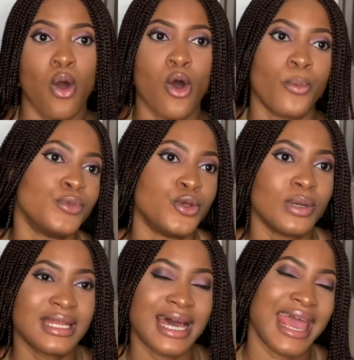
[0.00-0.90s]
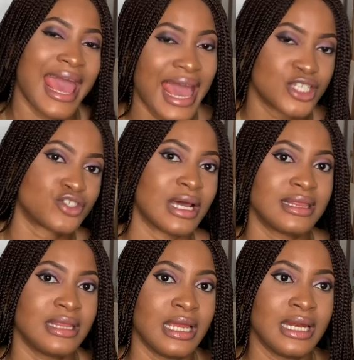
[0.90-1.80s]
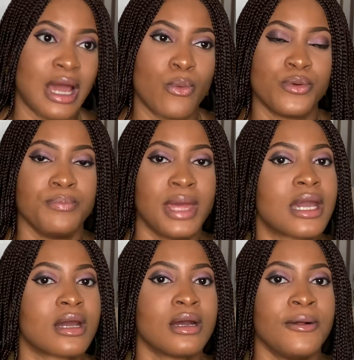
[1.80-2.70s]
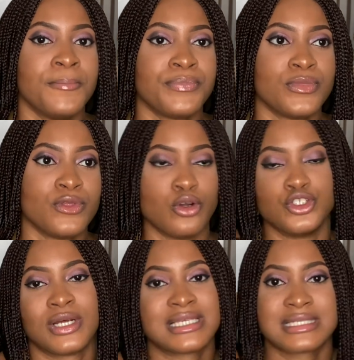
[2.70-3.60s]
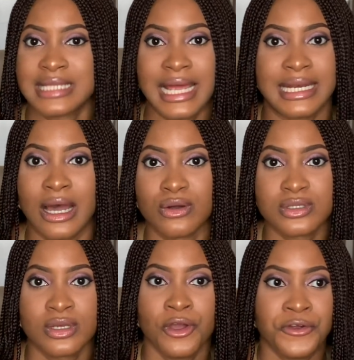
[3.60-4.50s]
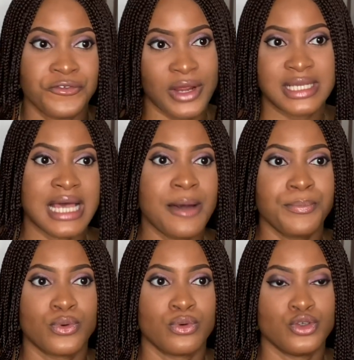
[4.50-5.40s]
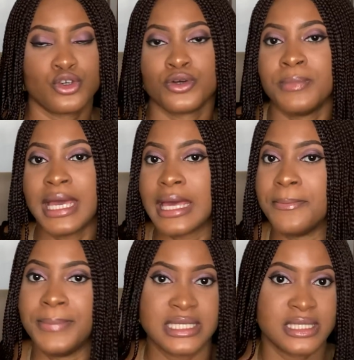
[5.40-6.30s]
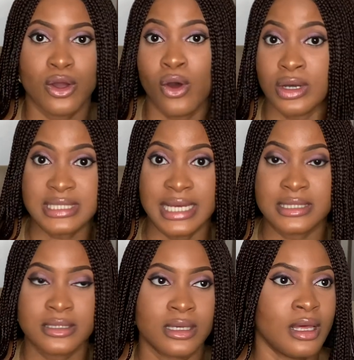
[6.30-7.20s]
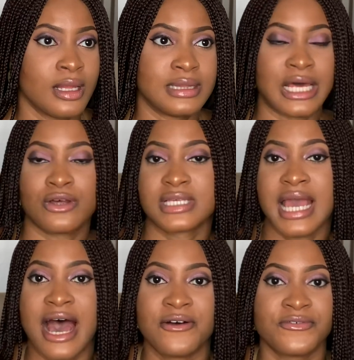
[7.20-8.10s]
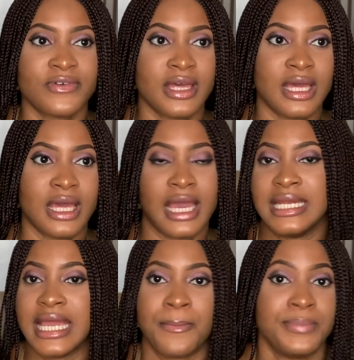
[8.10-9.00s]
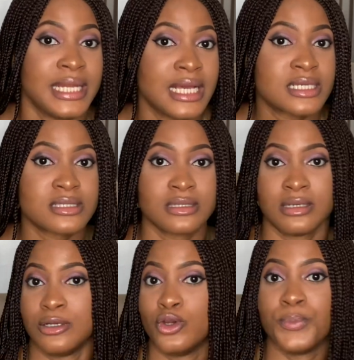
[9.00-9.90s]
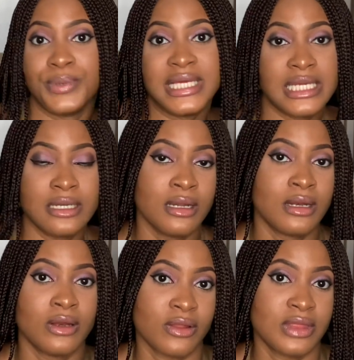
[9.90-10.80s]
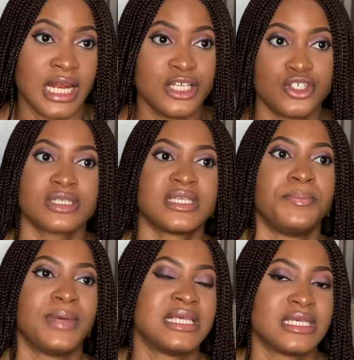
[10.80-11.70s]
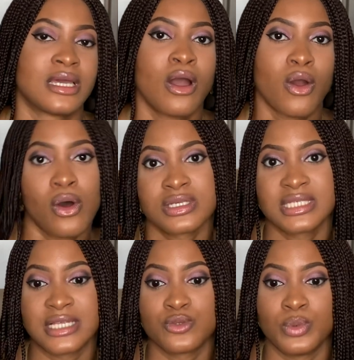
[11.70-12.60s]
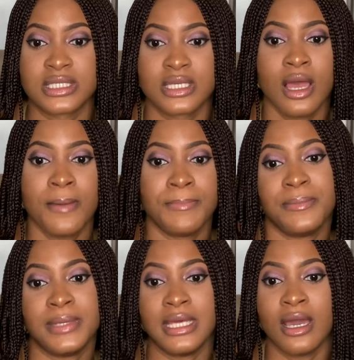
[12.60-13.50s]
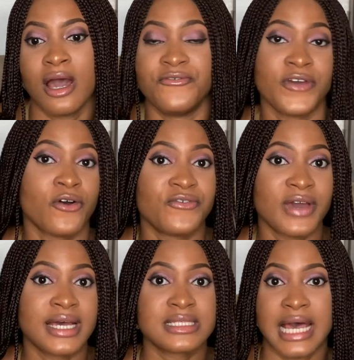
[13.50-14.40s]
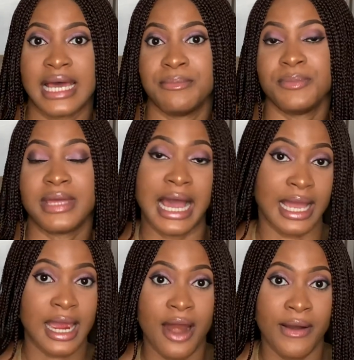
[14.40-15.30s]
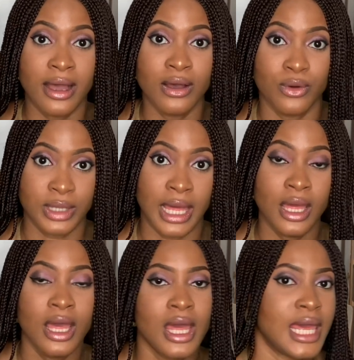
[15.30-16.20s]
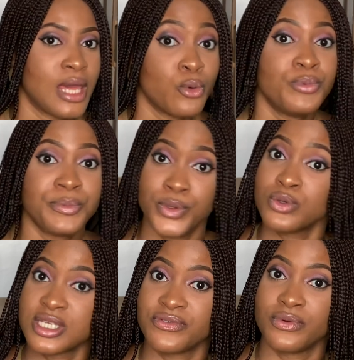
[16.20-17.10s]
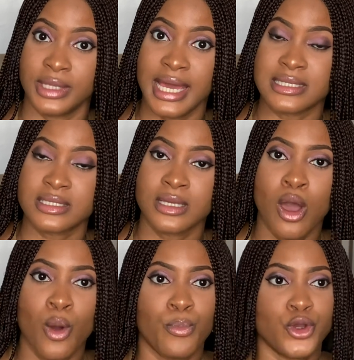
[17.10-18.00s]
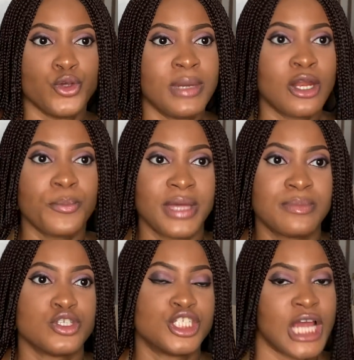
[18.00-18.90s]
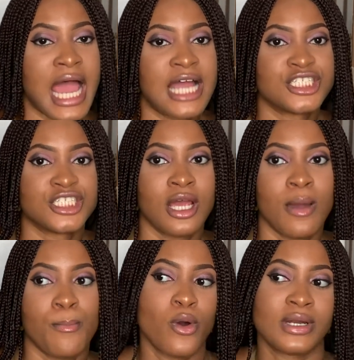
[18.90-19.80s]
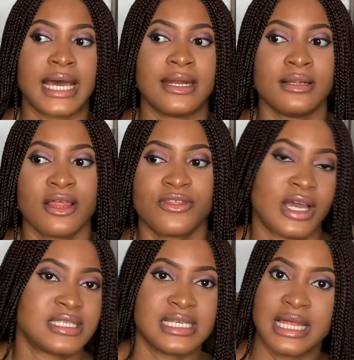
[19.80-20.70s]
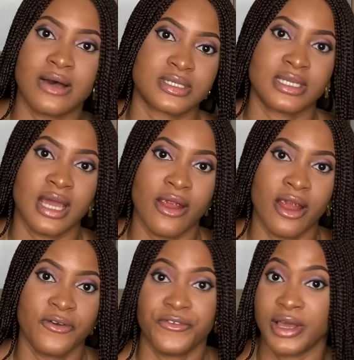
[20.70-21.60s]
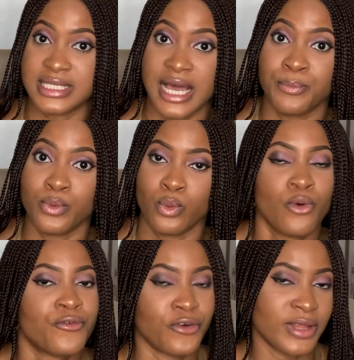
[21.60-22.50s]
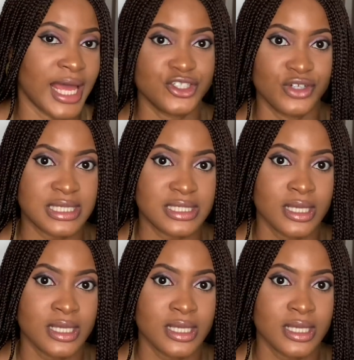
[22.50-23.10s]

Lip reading: or doing that extra thing that would make your dress stand out. For example, you could make a basic corset that doesn't have any appliques, no beading, nothing. It's just a basic corset with maybe velvet and maybe Ankara, okay? It will be beautiful, yes, but you may not be able to charge more than 30,000 naira, for example, for that dress.